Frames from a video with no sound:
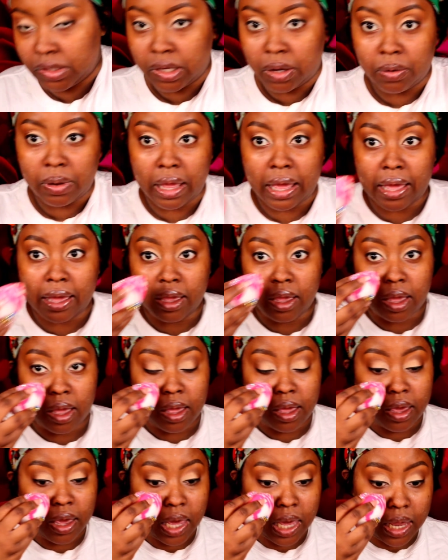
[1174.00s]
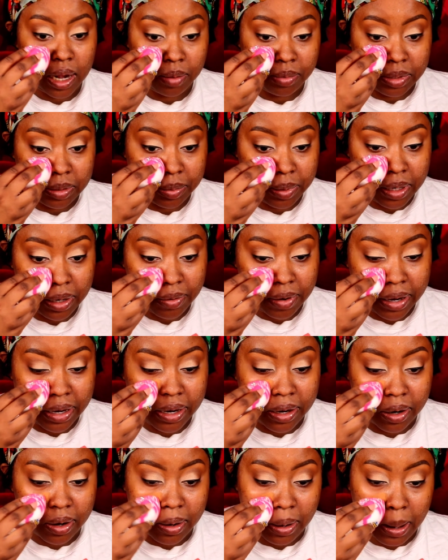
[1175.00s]
Okay? And I'm just putting it right
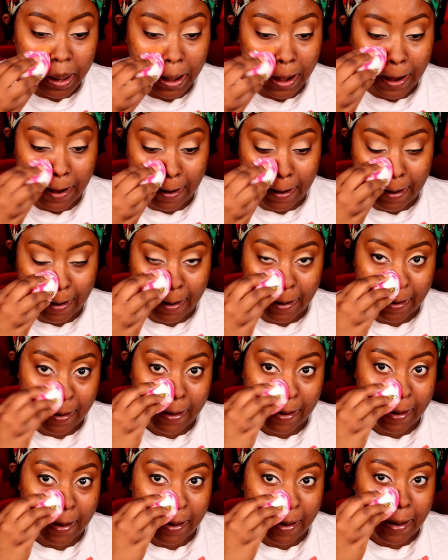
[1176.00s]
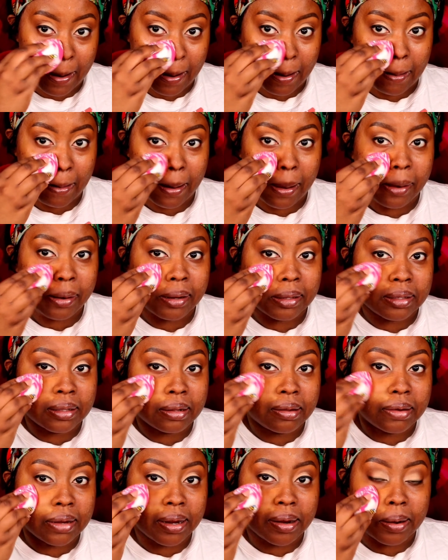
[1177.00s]
here. Right in this
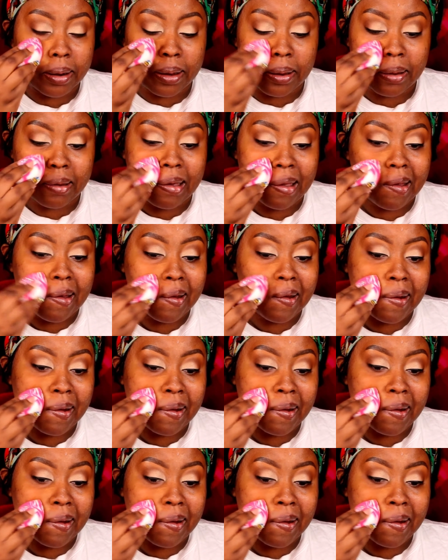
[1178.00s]
little area, okay?